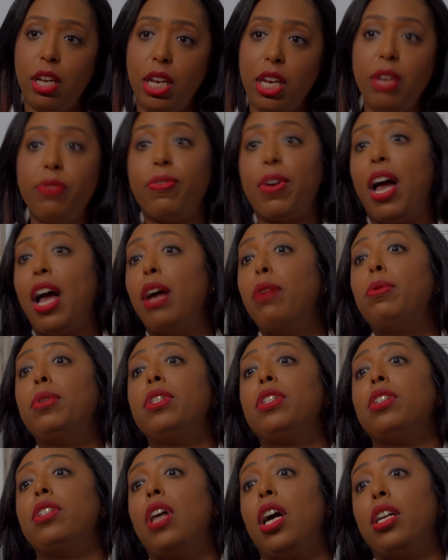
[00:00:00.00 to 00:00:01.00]
If I
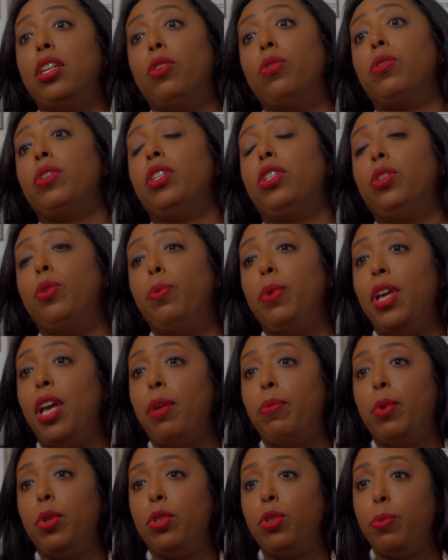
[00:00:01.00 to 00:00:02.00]
was not going to be
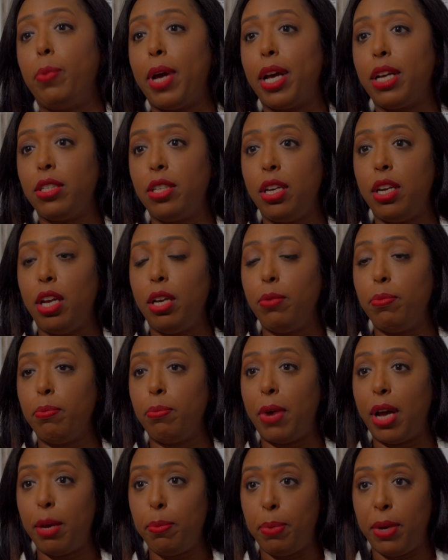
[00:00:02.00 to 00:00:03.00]
able to vaccinate
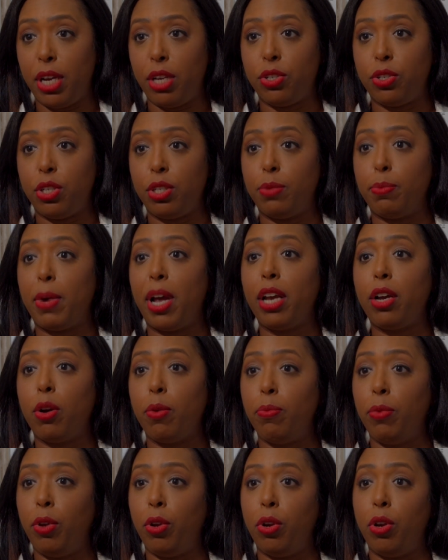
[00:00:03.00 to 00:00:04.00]
my patients, my
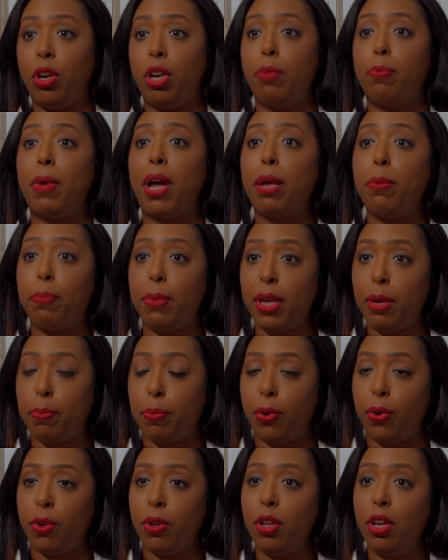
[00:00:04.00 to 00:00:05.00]
community, my
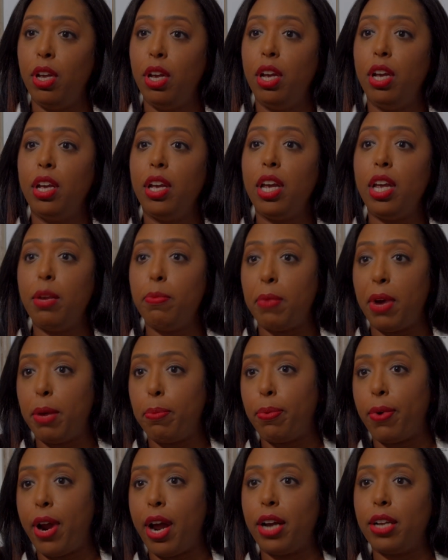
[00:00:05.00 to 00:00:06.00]
people in my
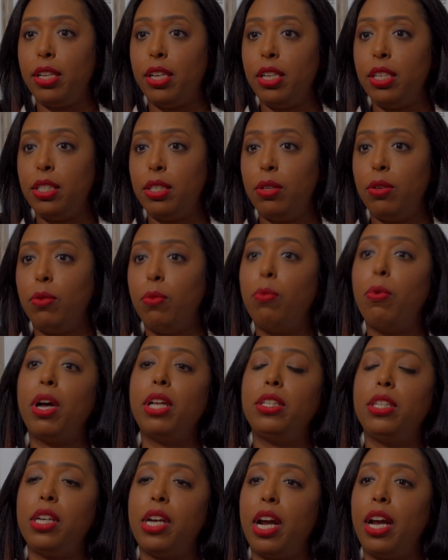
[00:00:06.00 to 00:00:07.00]
practice,
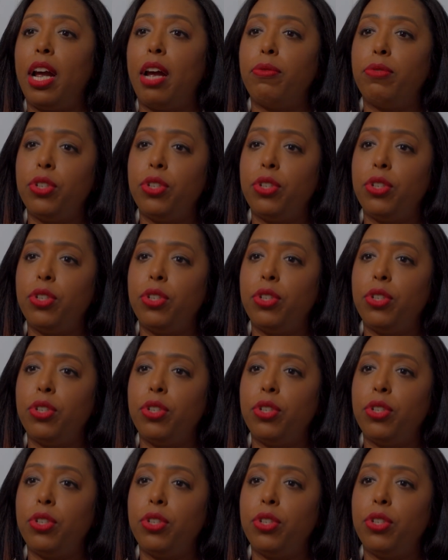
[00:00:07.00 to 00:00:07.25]
what did I have